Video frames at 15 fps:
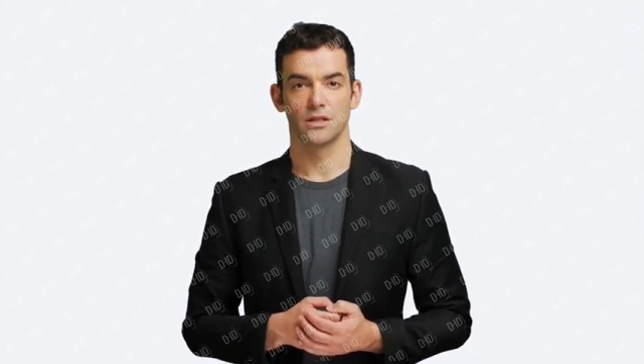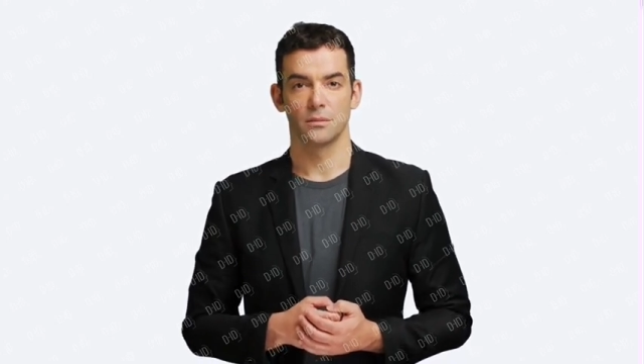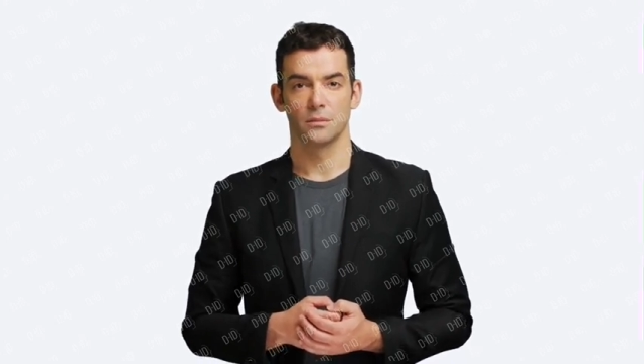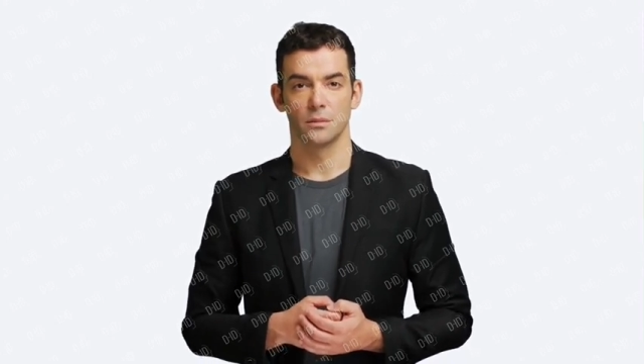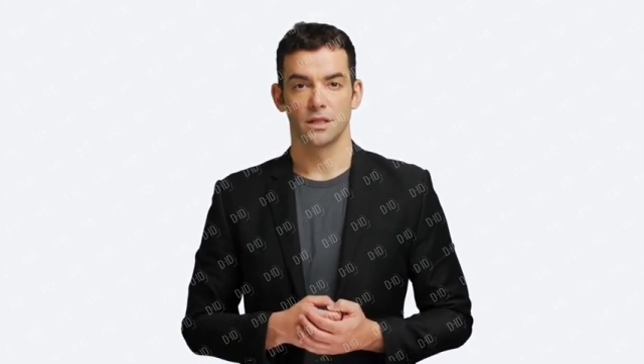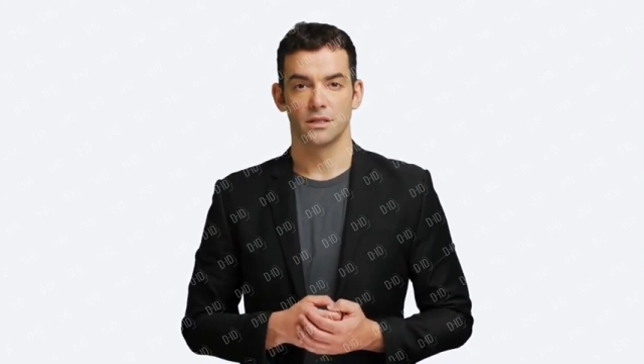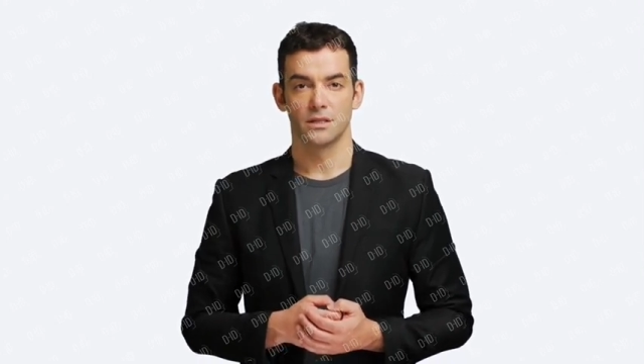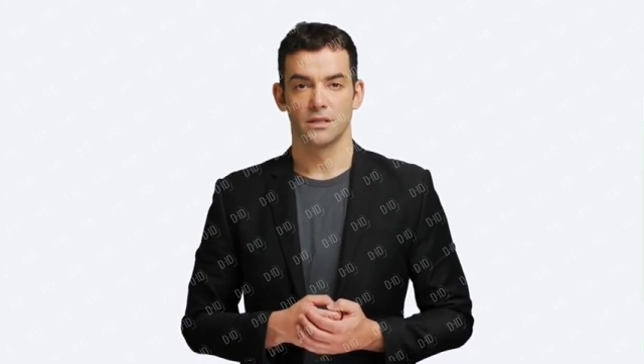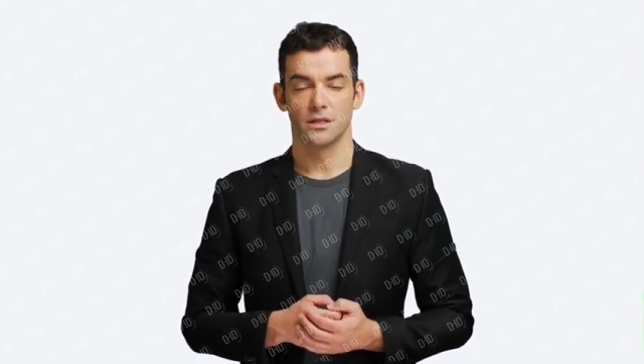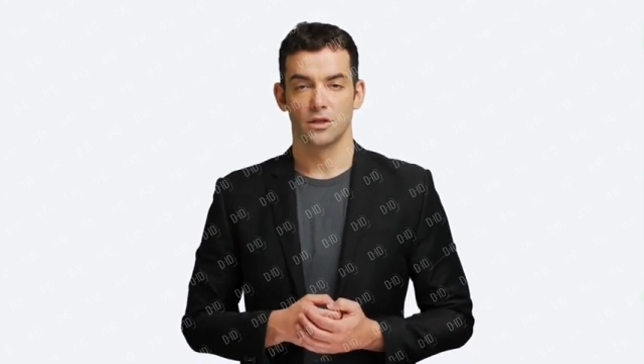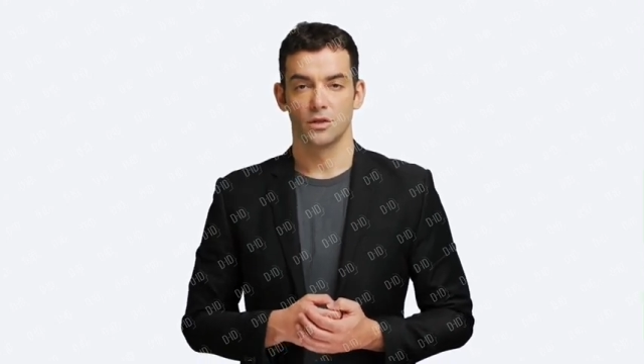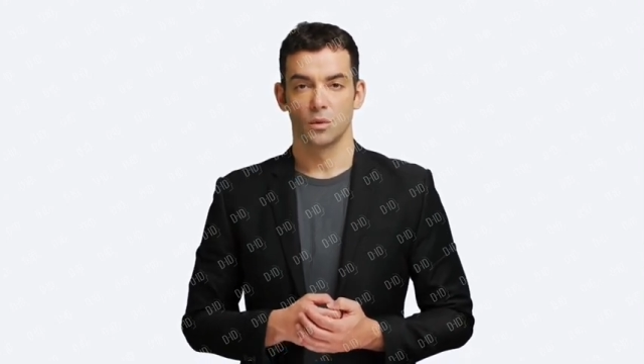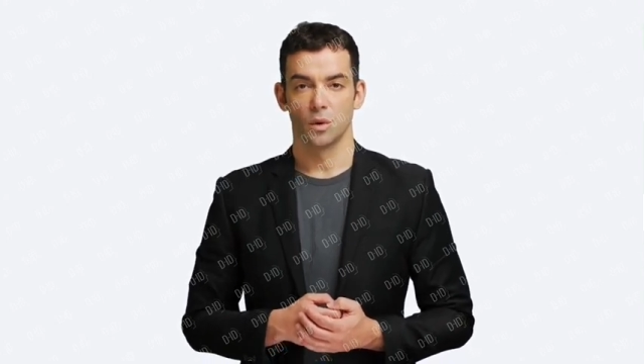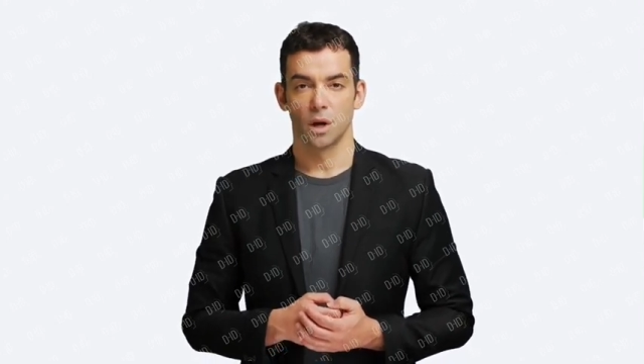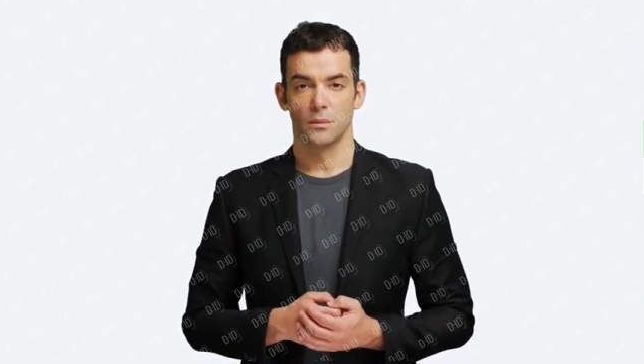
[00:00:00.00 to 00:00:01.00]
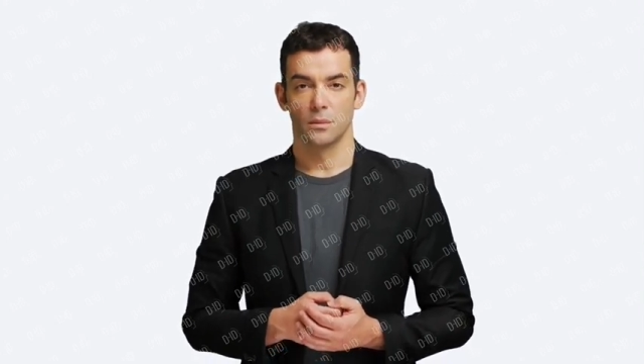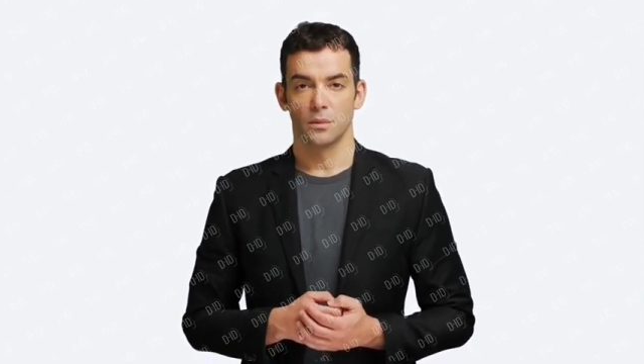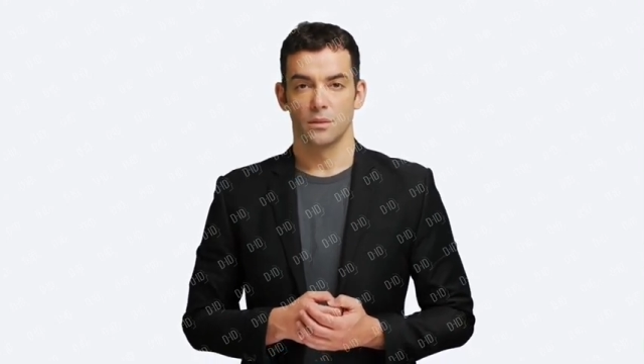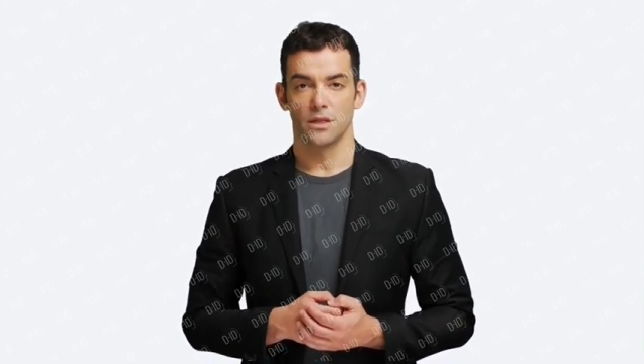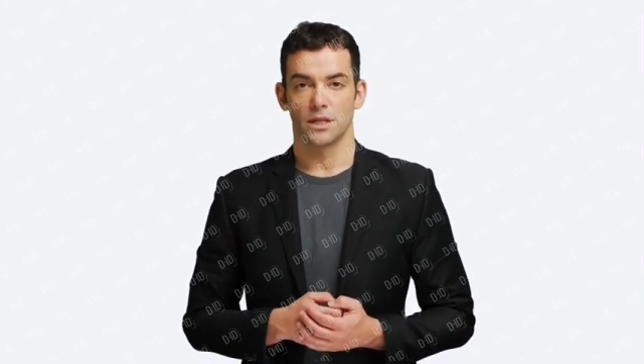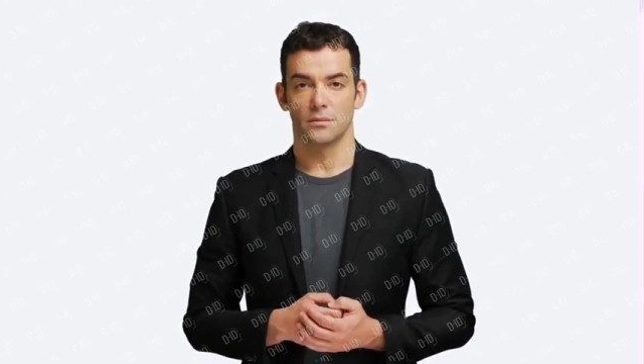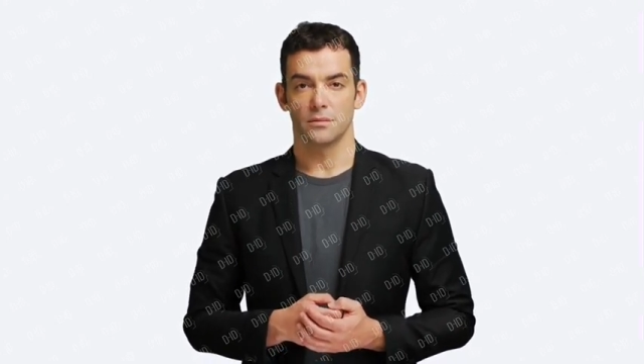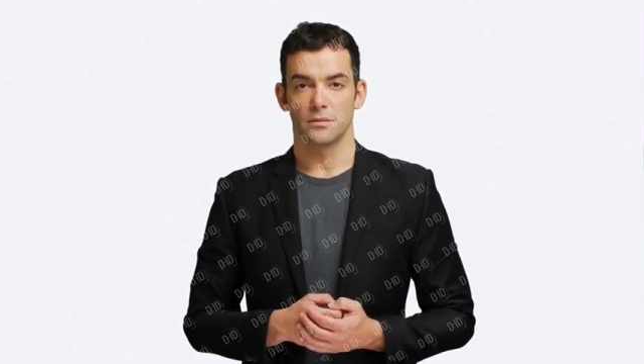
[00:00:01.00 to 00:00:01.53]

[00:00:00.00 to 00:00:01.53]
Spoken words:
simply to destroy a building,